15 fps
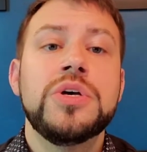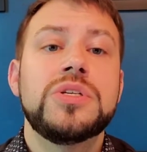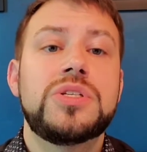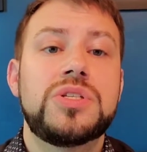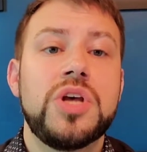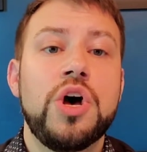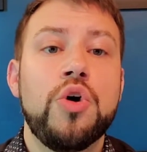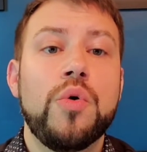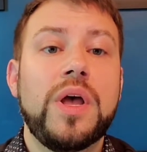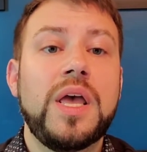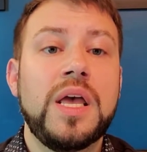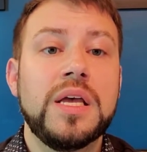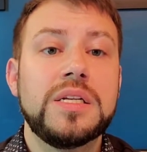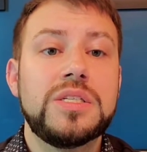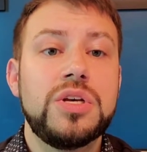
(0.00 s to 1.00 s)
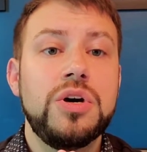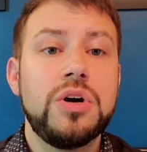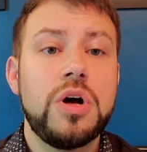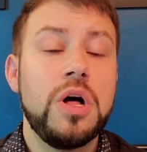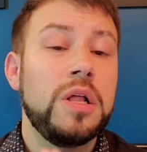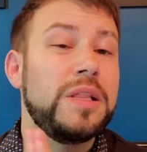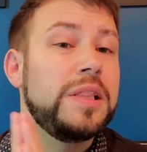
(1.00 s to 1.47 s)
So it
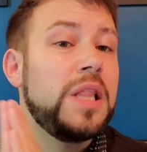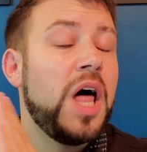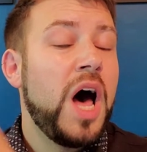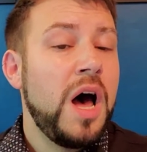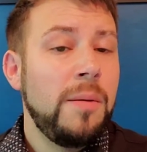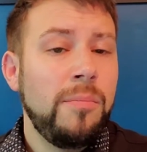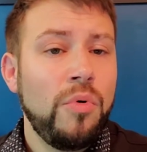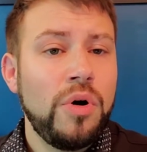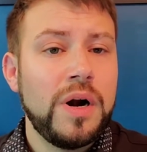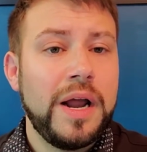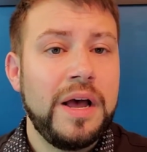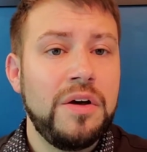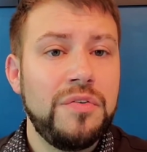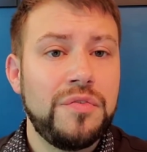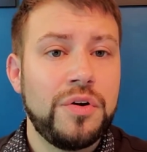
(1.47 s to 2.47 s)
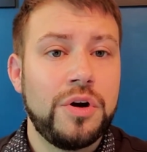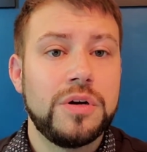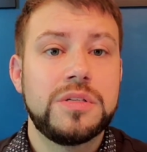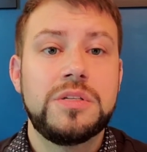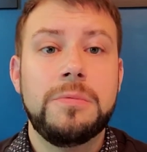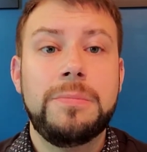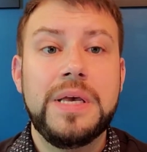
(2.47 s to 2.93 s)
took a lot more
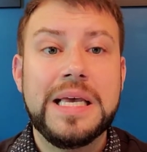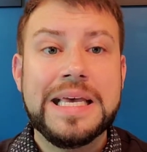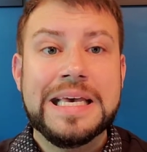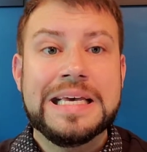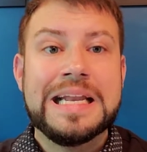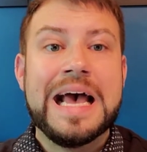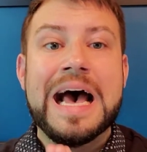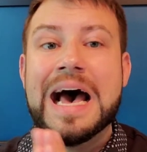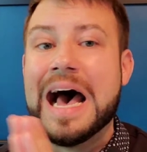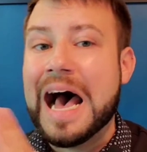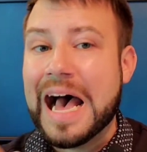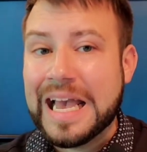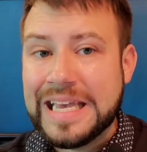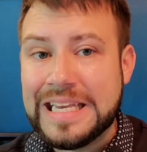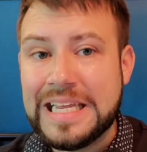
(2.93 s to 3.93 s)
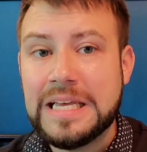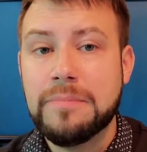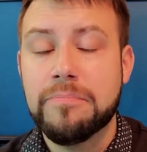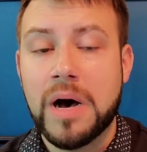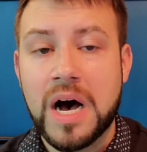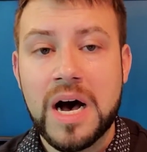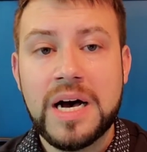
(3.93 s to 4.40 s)
effort to begin
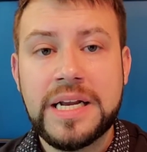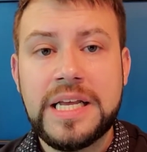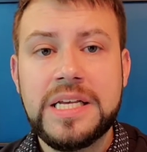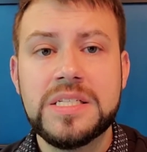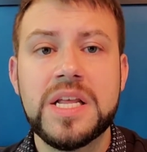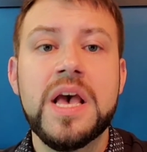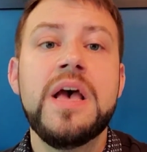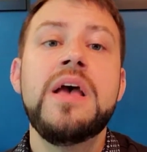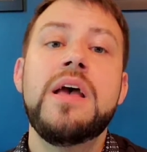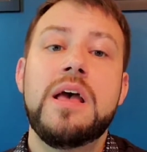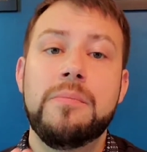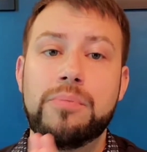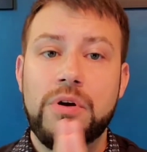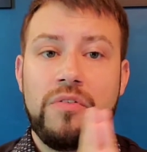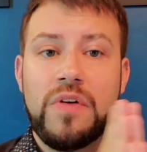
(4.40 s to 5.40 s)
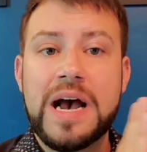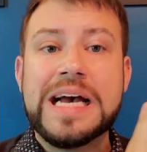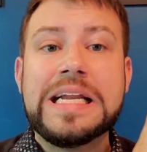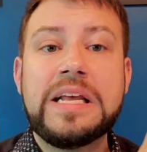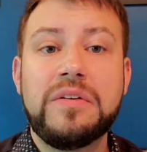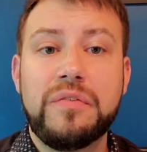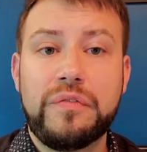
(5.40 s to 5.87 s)
hiding bodies and
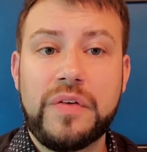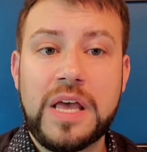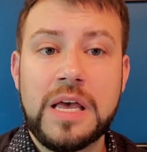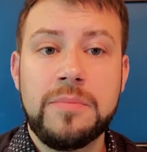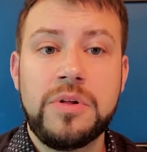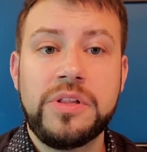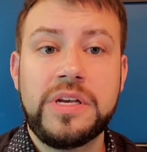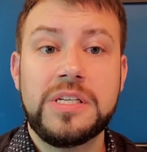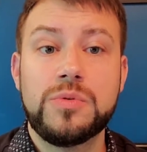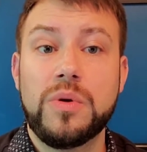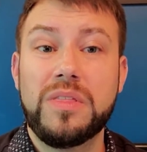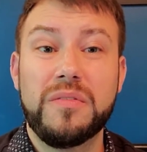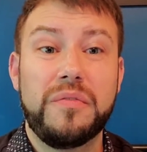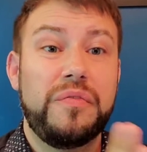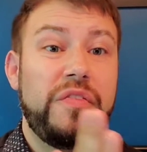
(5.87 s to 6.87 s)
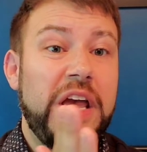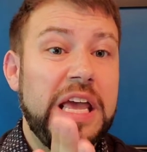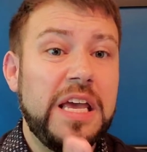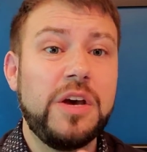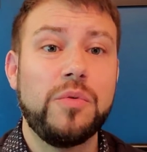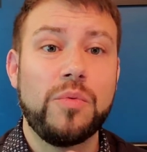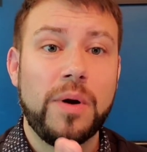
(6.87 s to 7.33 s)
providing families with
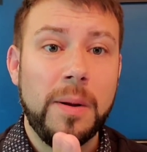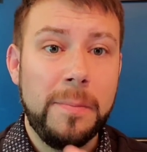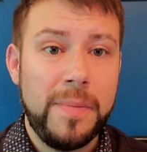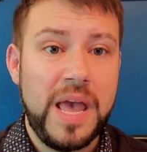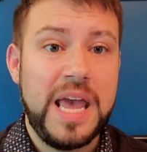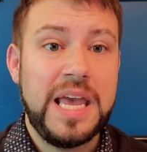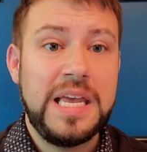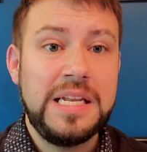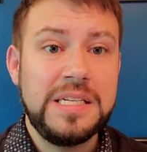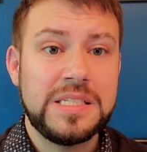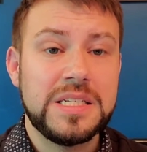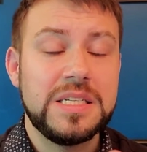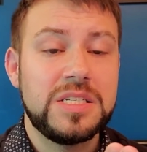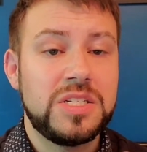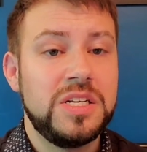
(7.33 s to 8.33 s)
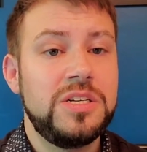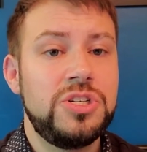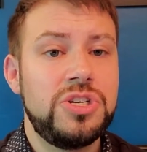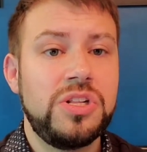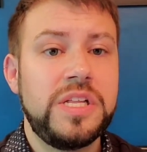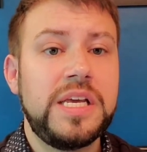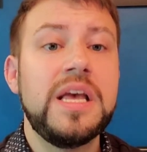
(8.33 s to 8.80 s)
fake remains,
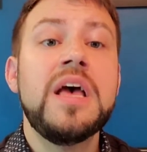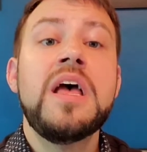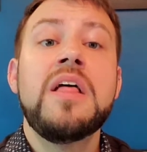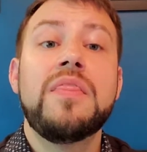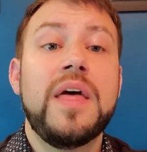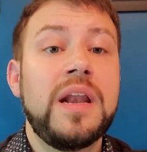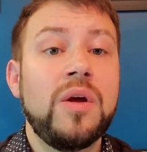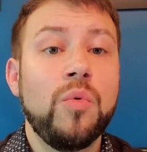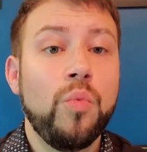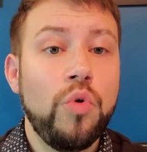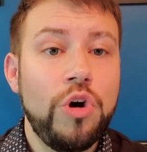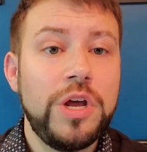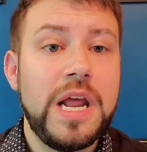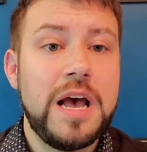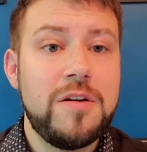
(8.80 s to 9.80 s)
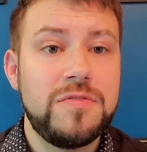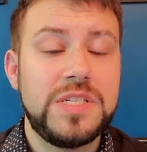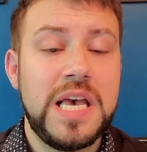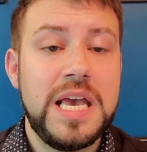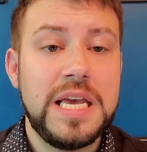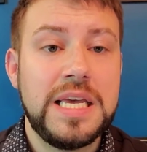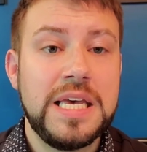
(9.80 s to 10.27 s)
essentially, than it would have
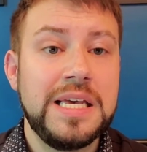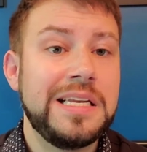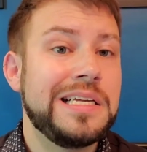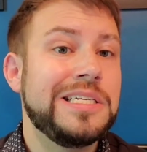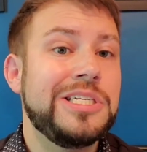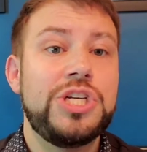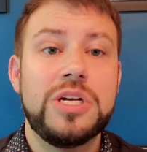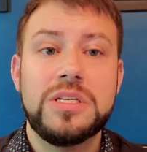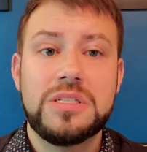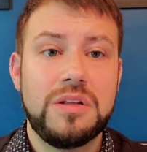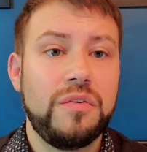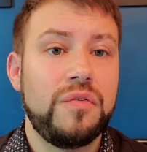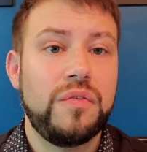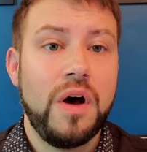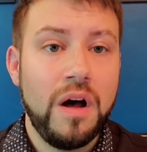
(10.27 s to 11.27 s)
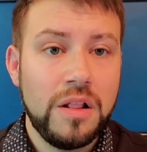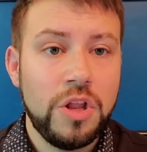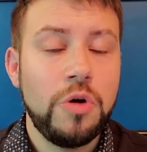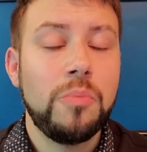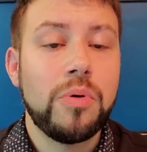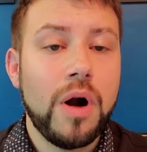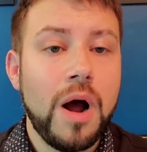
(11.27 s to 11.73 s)
taken just to
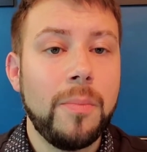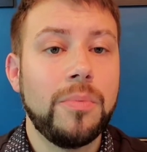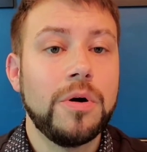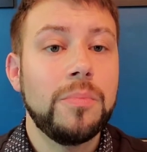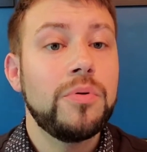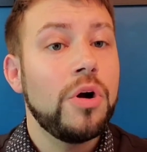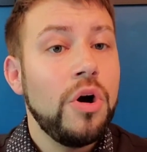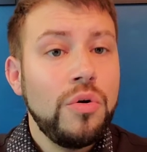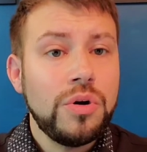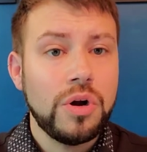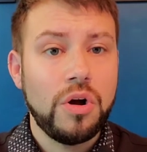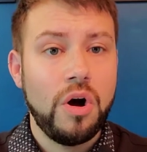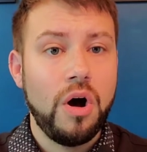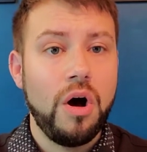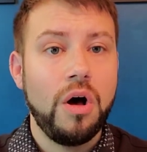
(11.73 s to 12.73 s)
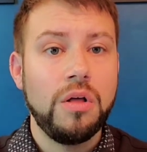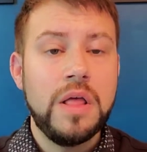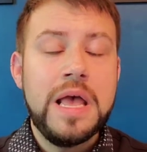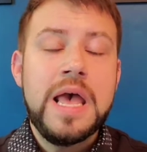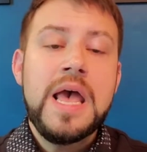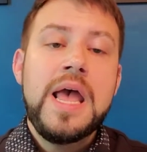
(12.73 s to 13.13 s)
follow proper protocol.